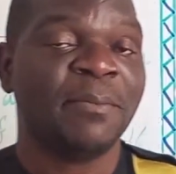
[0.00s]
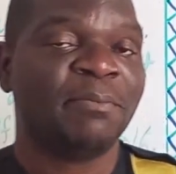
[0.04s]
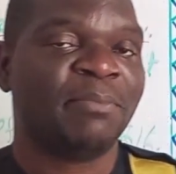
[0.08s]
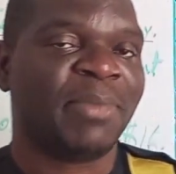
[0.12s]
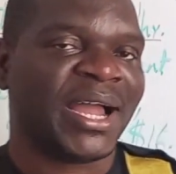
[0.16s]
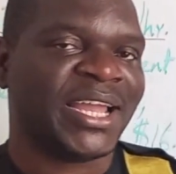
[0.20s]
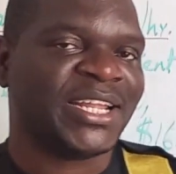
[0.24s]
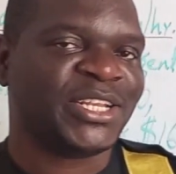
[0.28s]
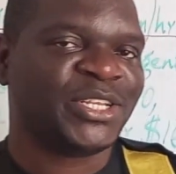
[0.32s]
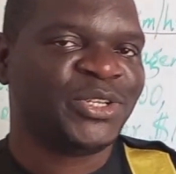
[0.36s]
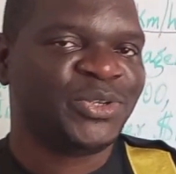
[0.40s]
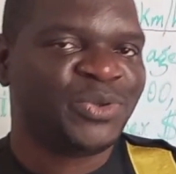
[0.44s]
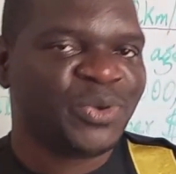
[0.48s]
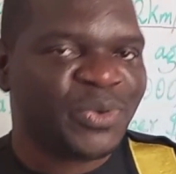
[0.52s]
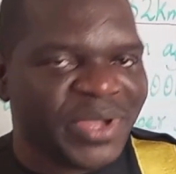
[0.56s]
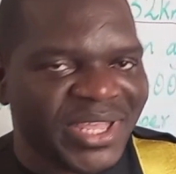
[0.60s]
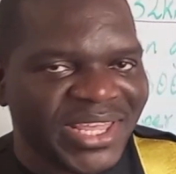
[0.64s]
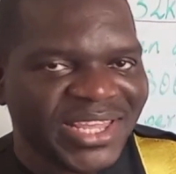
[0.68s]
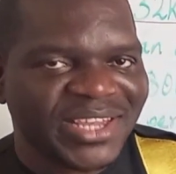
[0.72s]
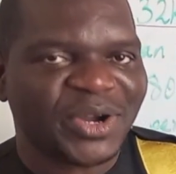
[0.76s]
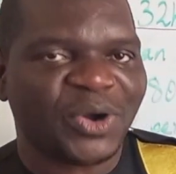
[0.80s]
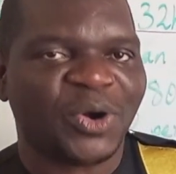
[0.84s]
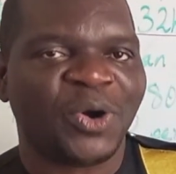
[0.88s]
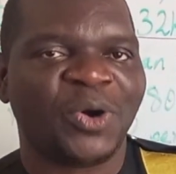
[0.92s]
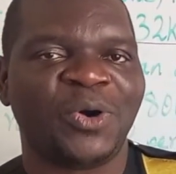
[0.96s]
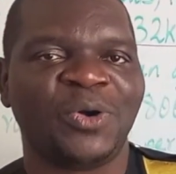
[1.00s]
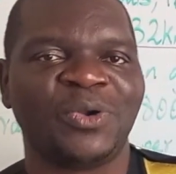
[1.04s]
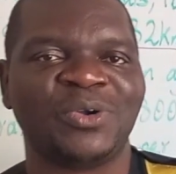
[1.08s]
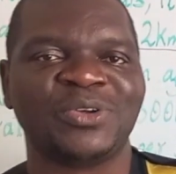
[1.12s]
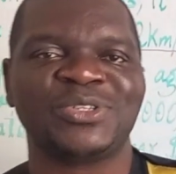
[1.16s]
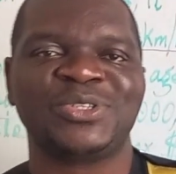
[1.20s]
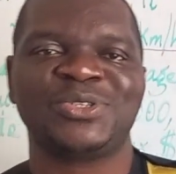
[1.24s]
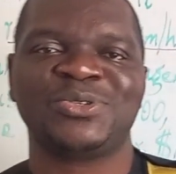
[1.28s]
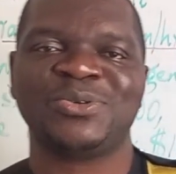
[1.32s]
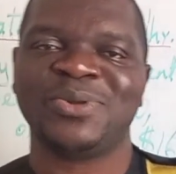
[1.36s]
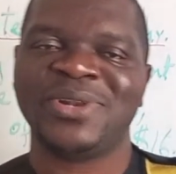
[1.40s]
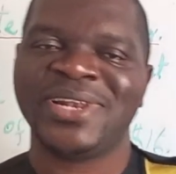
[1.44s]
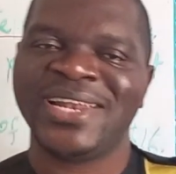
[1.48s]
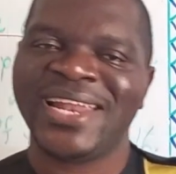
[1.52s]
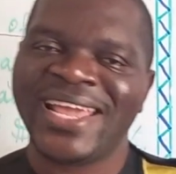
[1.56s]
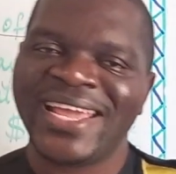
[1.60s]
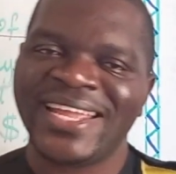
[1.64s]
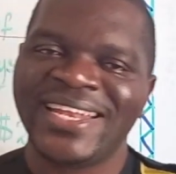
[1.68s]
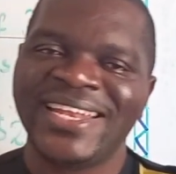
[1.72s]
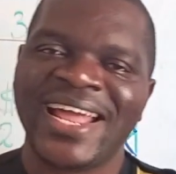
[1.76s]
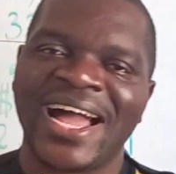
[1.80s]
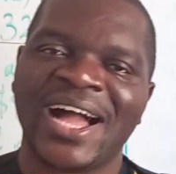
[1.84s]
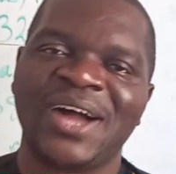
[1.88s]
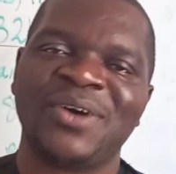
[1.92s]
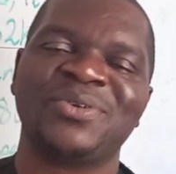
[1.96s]
by doing all to lay
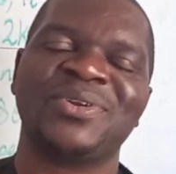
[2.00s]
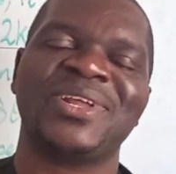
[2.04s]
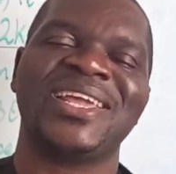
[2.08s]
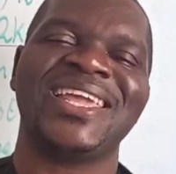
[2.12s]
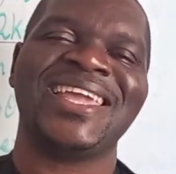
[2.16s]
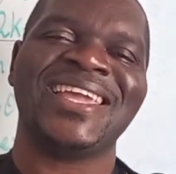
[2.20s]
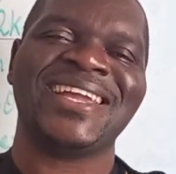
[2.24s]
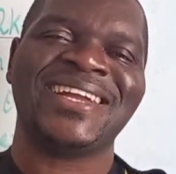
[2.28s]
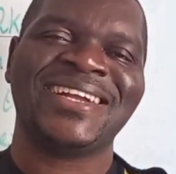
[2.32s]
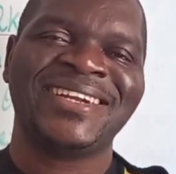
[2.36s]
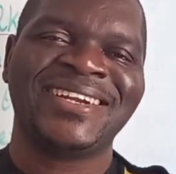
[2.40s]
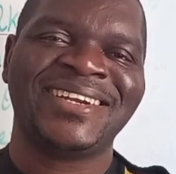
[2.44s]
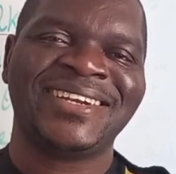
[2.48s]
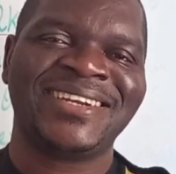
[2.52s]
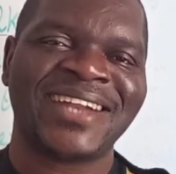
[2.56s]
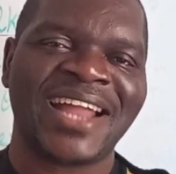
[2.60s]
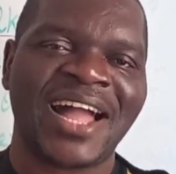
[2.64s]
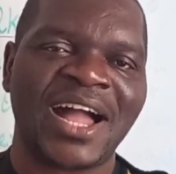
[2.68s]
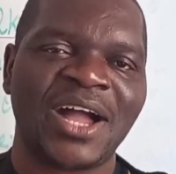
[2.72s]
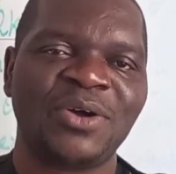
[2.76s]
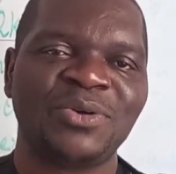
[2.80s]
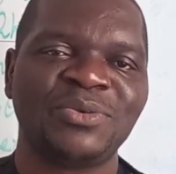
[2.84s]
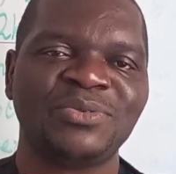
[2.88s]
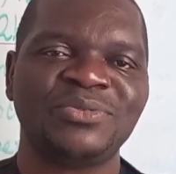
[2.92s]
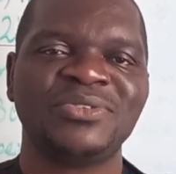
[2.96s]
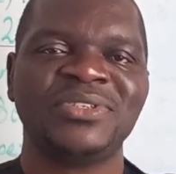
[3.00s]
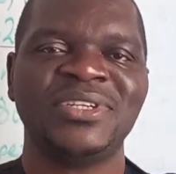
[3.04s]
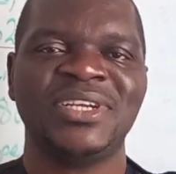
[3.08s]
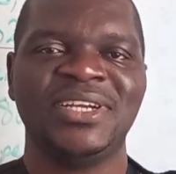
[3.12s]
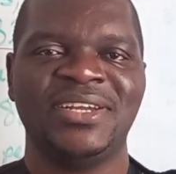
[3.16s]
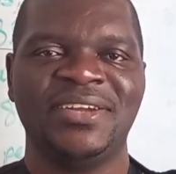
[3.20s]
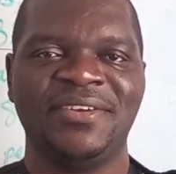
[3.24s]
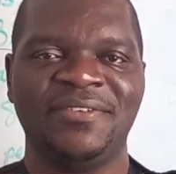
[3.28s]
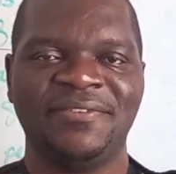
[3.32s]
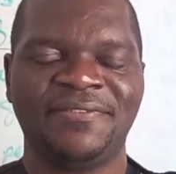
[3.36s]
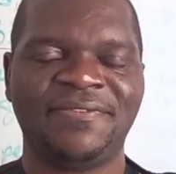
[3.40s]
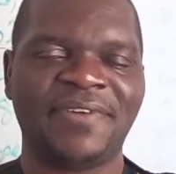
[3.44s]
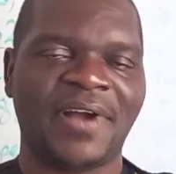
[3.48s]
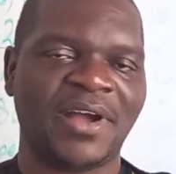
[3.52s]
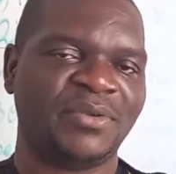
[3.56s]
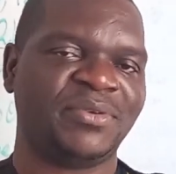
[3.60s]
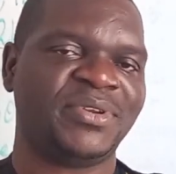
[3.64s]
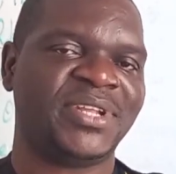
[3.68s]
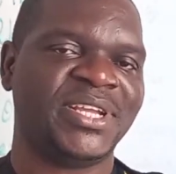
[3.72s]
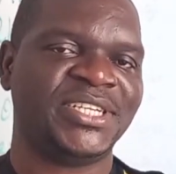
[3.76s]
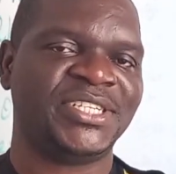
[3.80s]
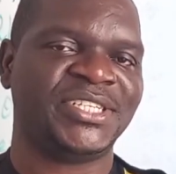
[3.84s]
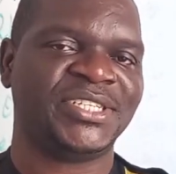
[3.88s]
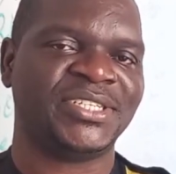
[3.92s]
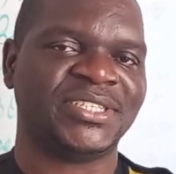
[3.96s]
down a ground
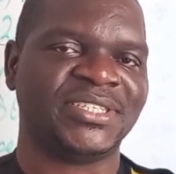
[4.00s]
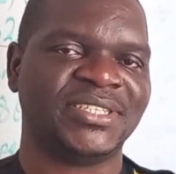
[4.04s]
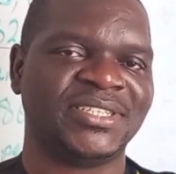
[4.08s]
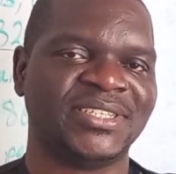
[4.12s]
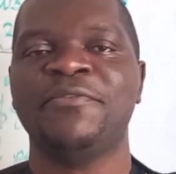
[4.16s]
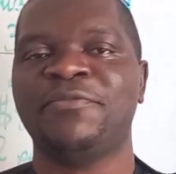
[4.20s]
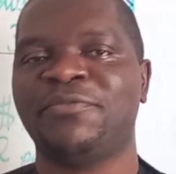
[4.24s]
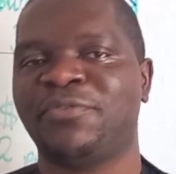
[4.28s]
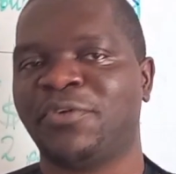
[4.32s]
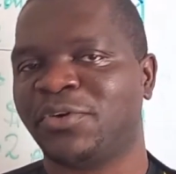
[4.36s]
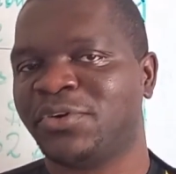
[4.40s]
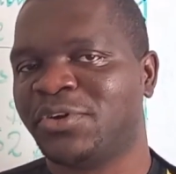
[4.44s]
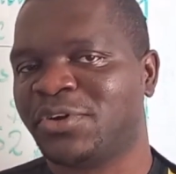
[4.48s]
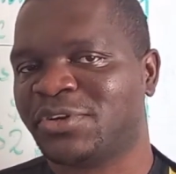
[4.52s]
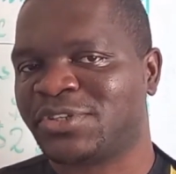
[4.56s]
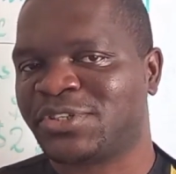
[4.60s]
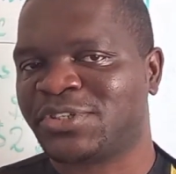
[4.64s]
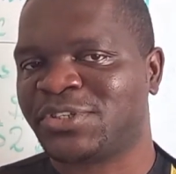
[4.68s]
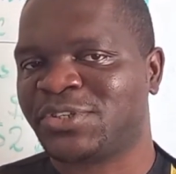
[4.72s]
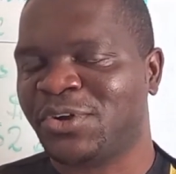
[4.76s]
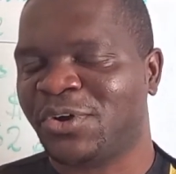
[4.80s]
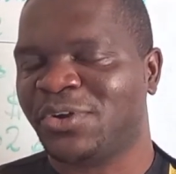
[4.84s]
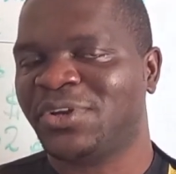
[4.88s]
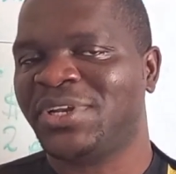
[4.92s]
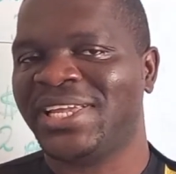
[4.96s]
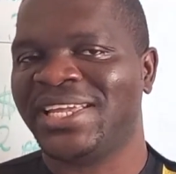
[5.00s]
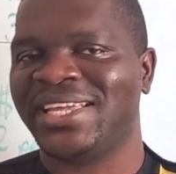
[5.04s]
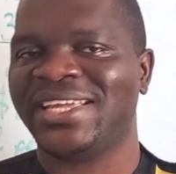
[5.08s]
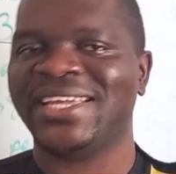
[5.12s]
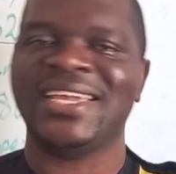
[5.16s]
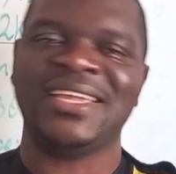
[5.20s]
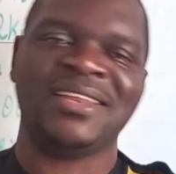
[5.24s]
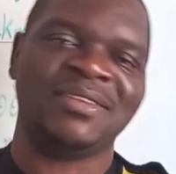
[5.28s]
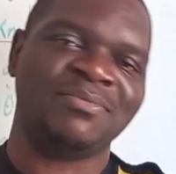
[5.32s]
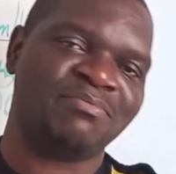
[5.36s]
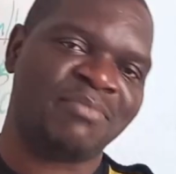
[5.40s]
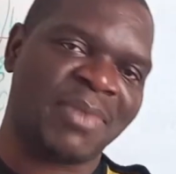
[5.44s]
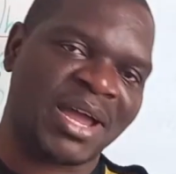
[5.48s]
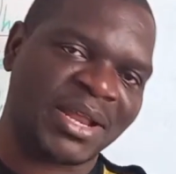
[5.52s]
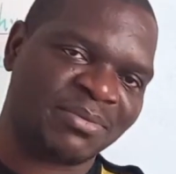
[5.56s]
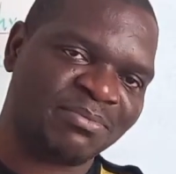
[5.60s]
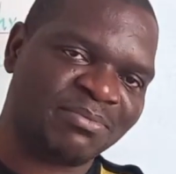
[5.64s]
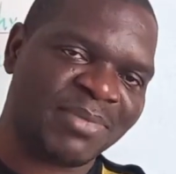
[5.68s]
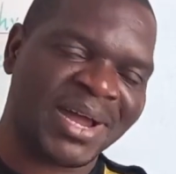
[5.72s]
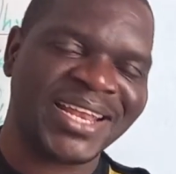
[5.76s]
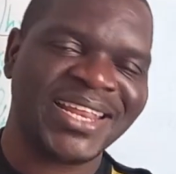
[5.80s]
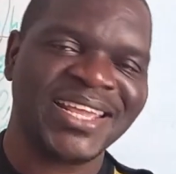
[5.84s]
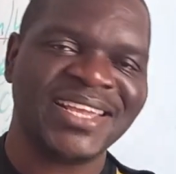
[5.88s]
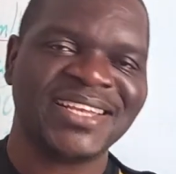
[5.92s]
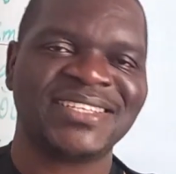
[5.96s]
foundation for your study in
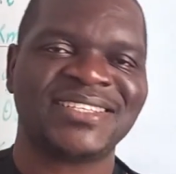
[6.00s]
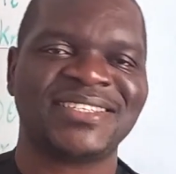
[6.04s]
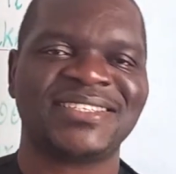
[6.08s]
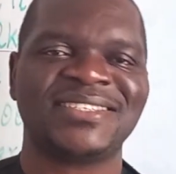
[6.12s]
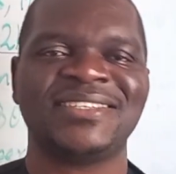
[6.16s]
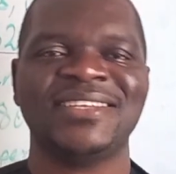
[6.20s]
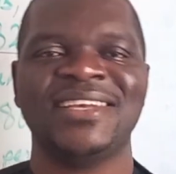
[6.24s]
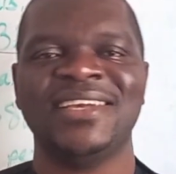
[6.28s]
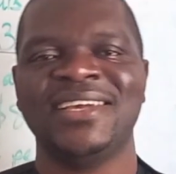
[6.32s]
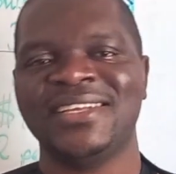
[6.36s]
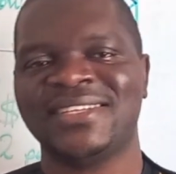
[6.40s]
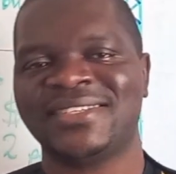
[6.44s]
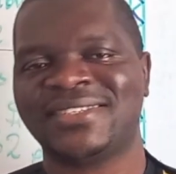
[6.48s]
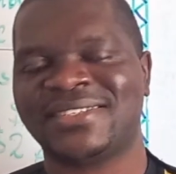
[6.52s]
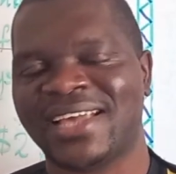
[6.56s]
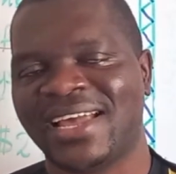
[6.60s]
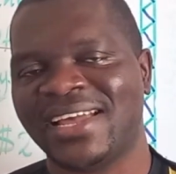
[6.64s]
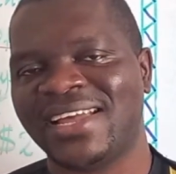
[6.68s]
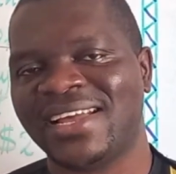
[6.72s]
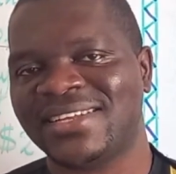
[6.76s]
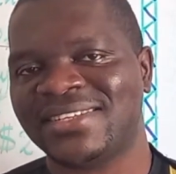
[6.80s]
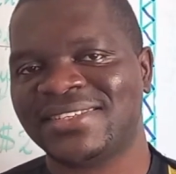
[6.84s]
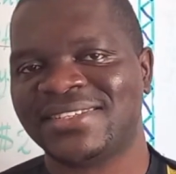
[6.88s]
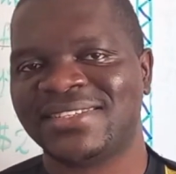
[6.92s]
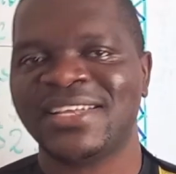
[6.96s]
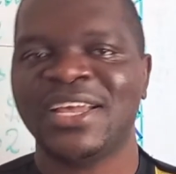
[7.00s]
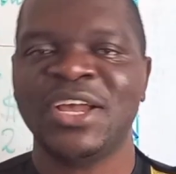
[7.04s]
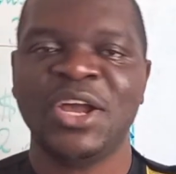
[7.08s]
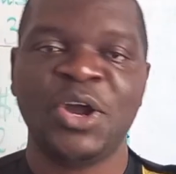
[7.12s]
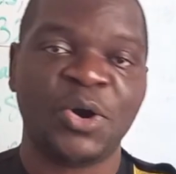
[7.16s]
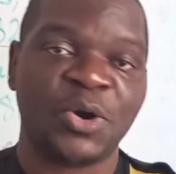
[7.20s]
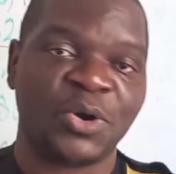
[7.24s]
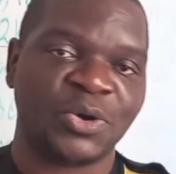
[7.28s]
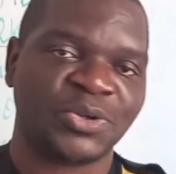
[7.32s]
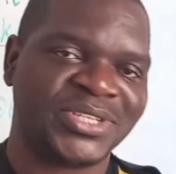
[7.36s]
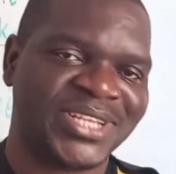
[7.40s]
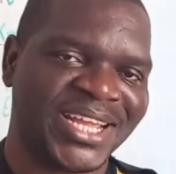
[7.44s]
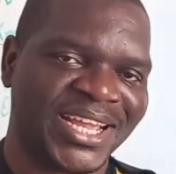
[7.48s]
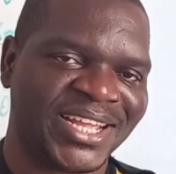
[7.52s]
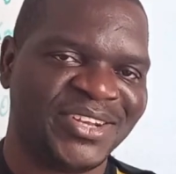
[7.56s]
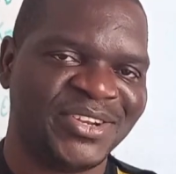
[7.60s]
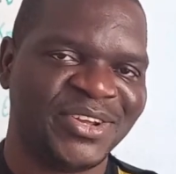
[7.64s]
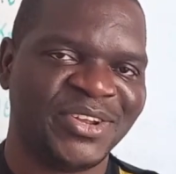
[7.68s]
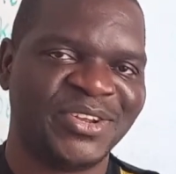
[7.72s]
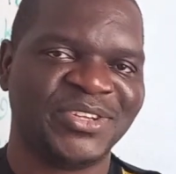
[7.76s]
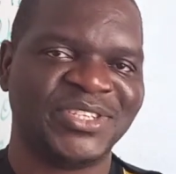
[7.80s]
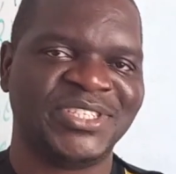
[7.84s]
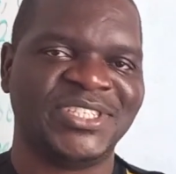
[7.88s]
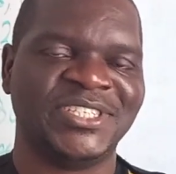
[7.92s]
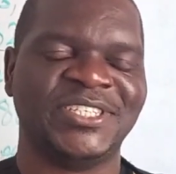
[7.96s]
mathematics, science, or
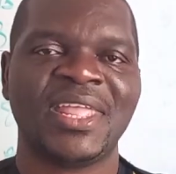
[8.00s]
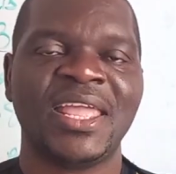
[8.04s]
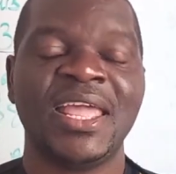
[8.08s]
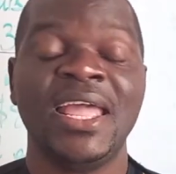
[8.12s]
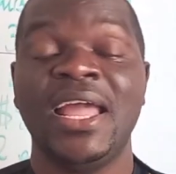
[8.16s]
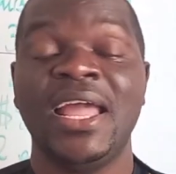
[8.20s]
technology.